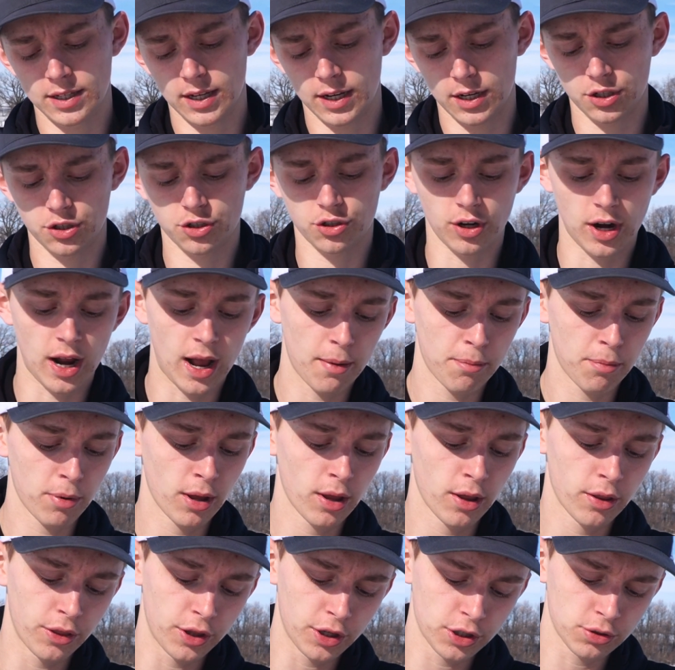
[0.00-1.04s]
had a strap.
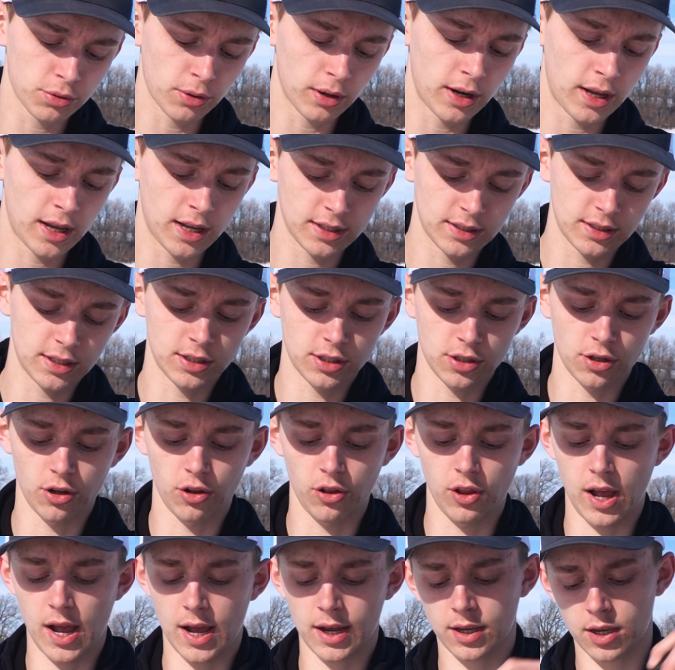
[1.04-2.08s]
This one has this little
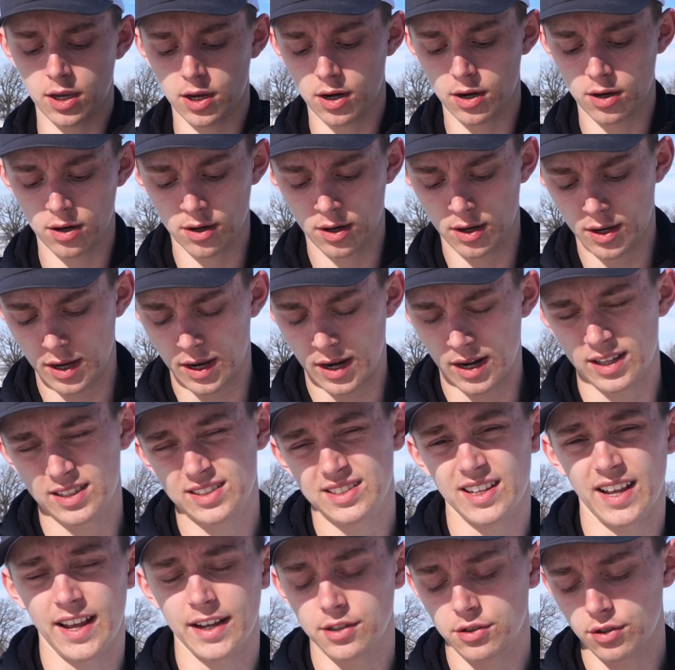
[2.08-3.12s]
lock here, and it
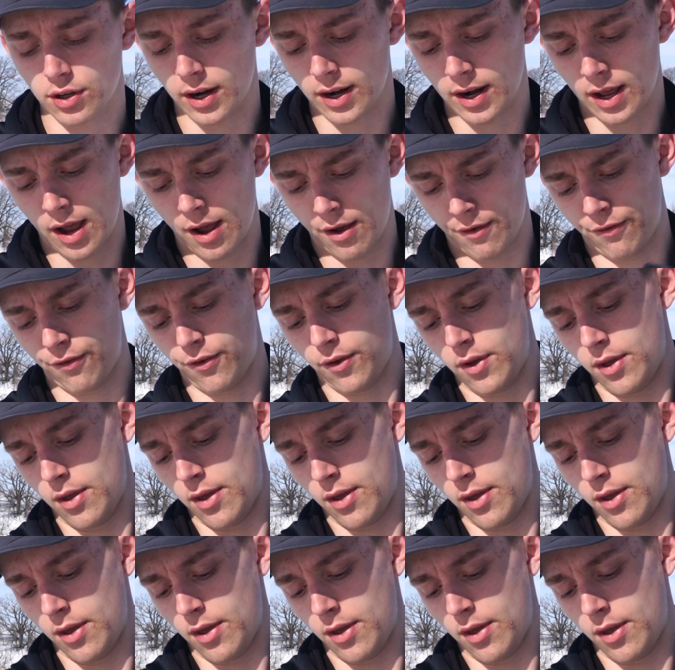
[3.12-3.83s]
slides right off.